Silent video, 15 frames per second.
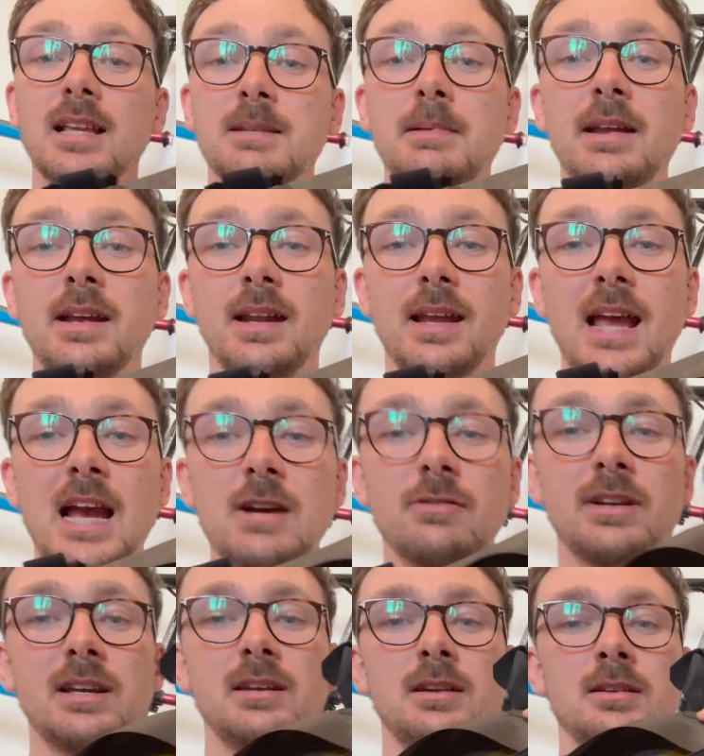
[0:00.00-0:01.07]
It's mainly going to
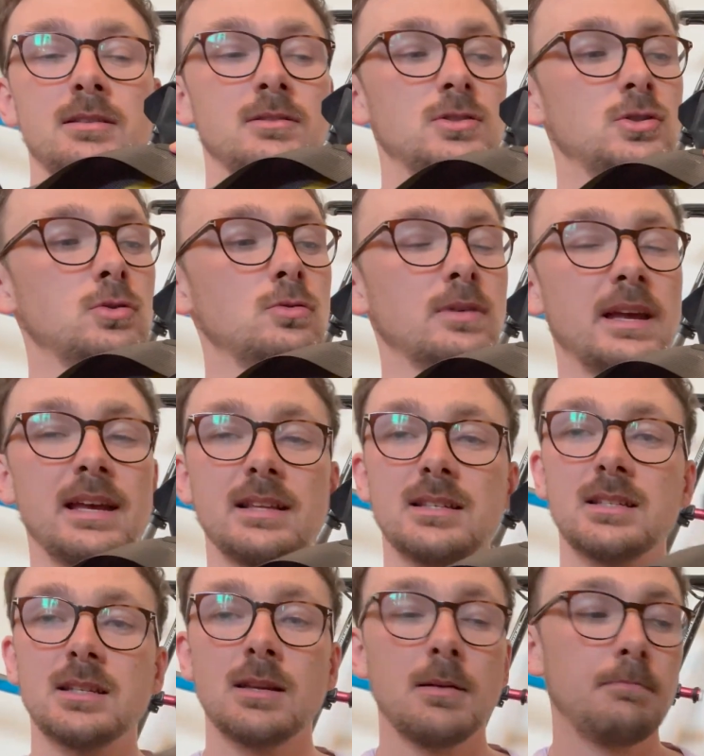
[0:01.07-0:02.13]
carry
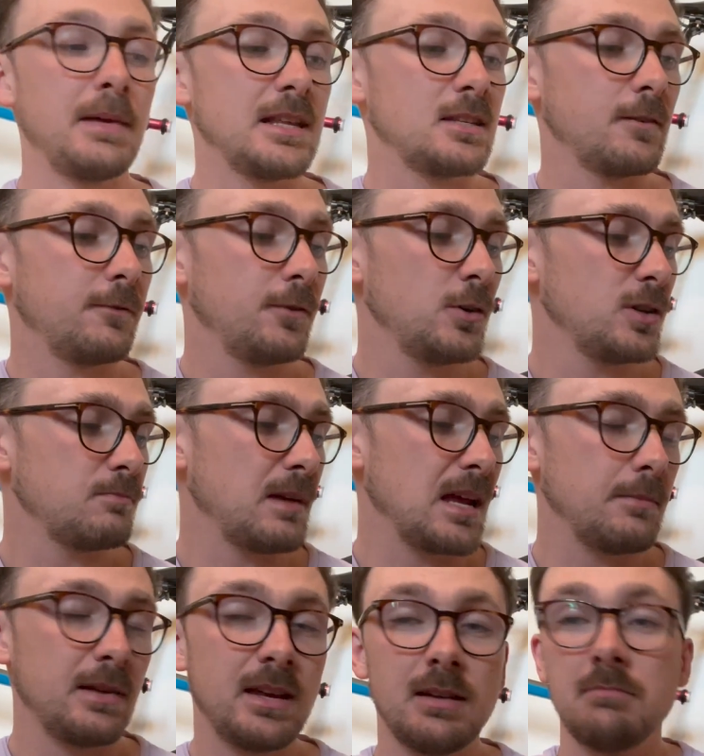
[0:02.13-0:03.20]
toolkits, bits of food
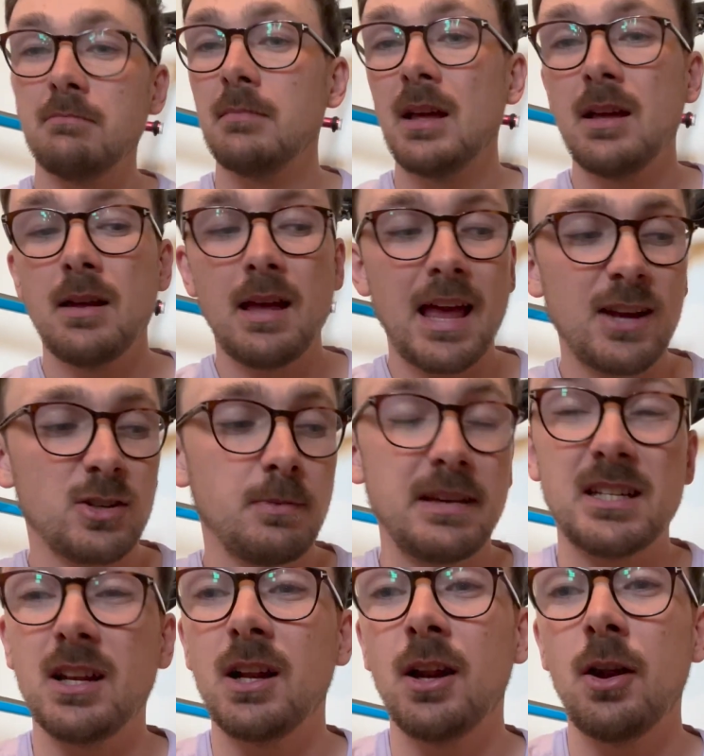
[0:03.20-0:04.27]
maybe, extra
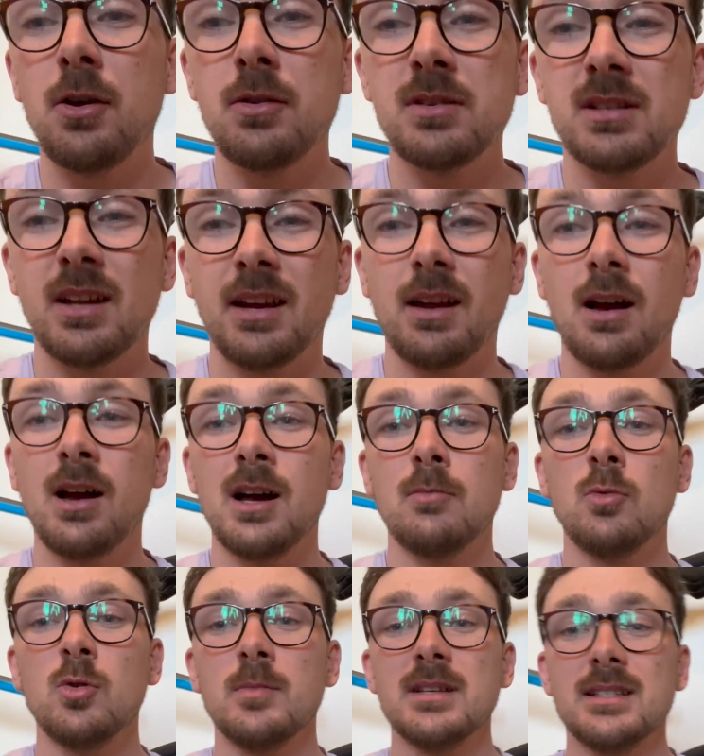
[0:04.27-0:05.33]
bits of clothes like arm
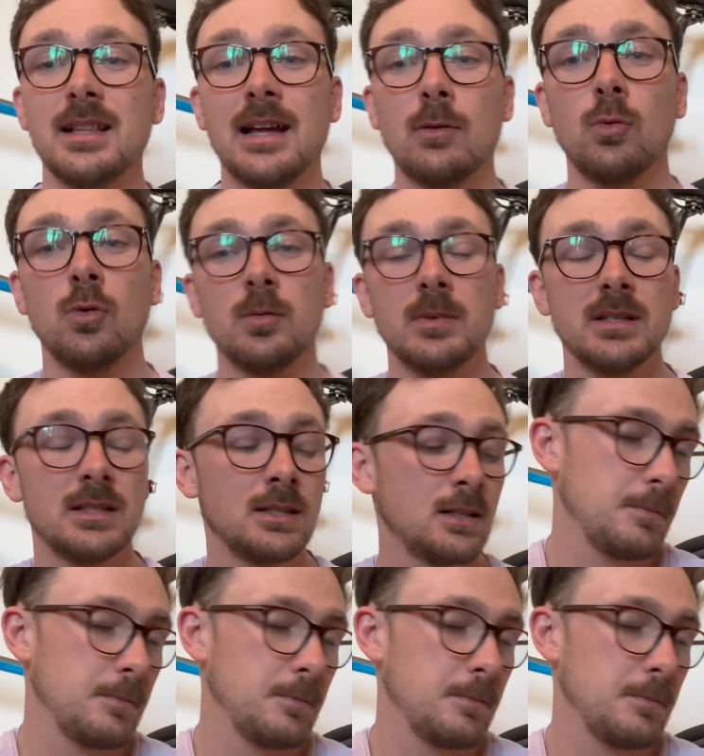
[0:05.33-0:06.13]
warmers, leg warmers,